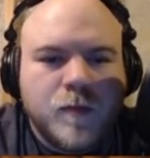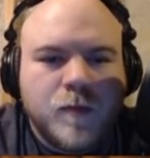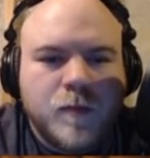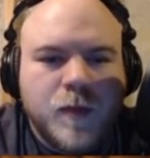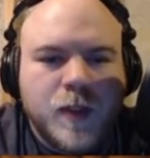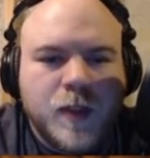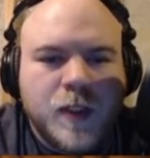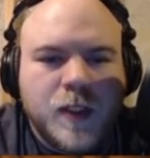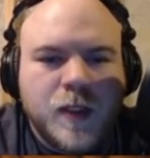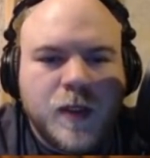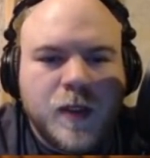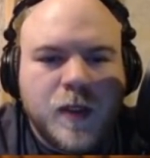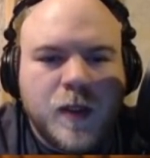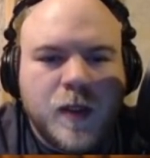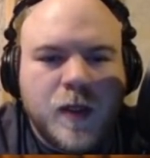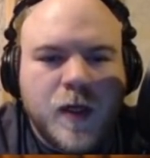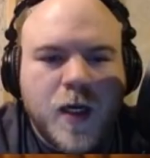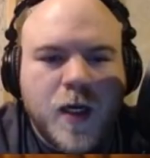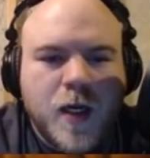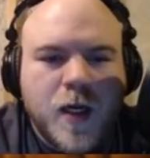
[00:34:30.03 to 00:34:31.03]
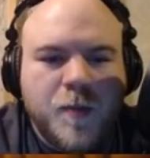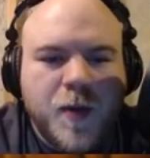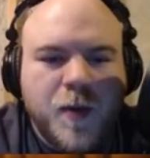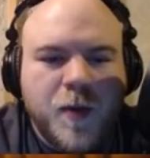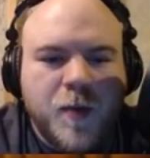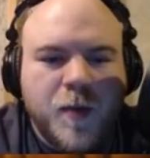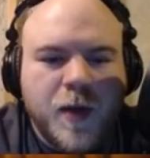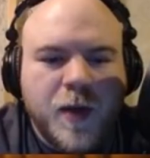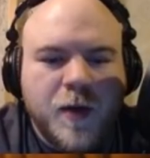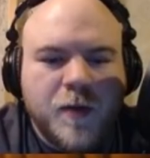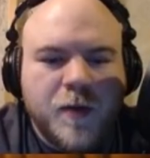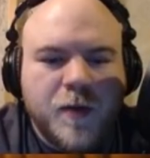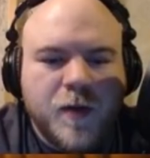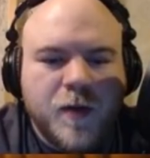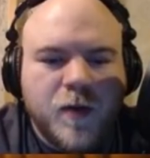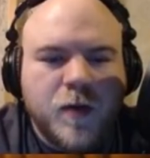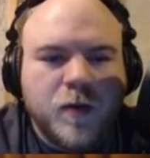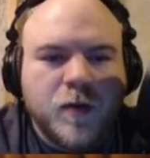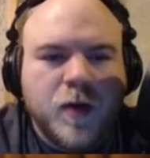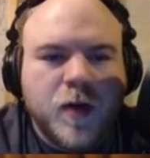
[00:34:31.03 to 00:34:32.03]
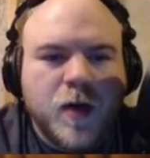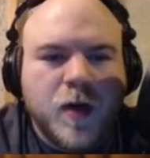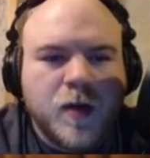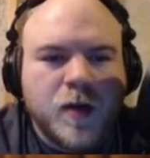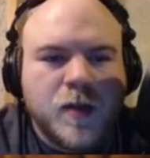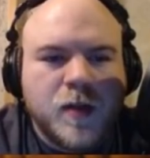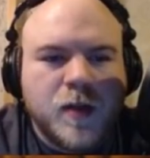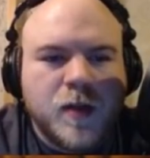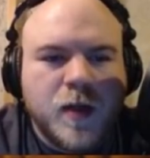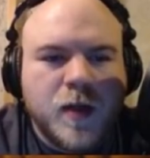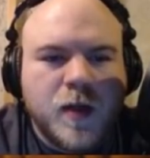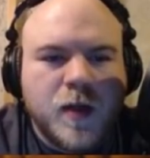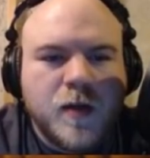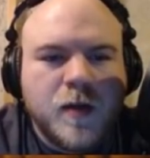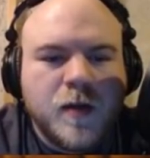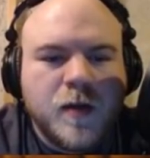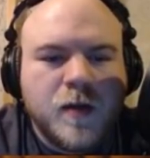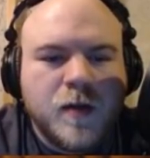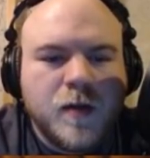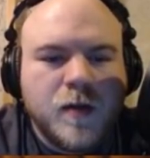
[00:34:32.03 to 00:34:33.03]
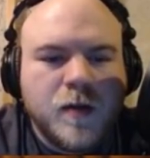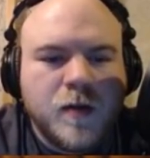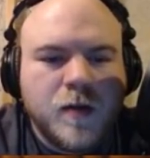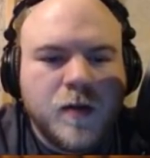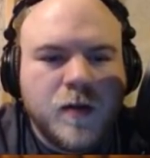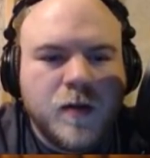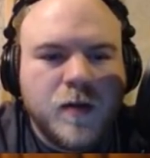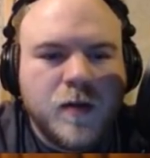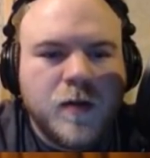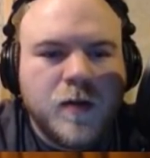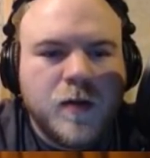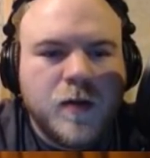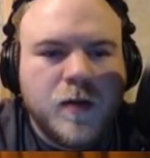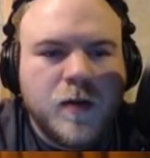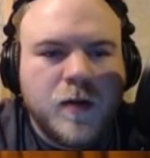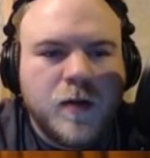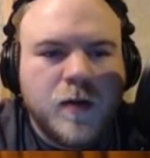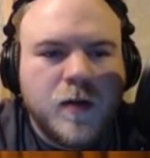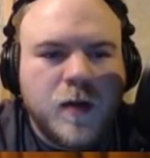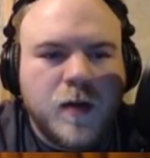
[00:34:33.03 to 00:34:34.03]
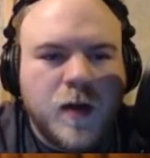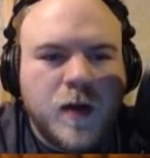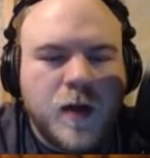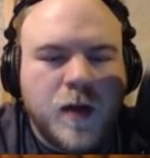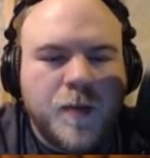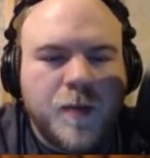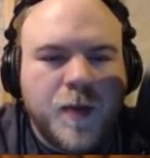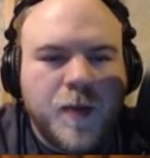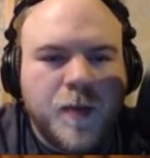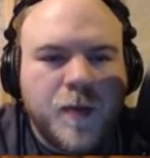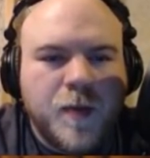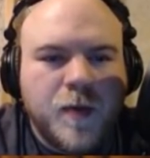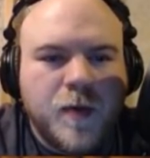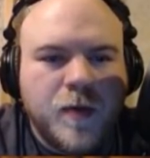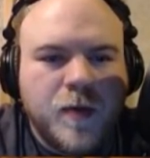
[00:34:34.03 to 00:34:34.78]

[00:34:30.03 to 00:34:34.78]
Been seeing a lot of people play with their gold cards today. A lot of people.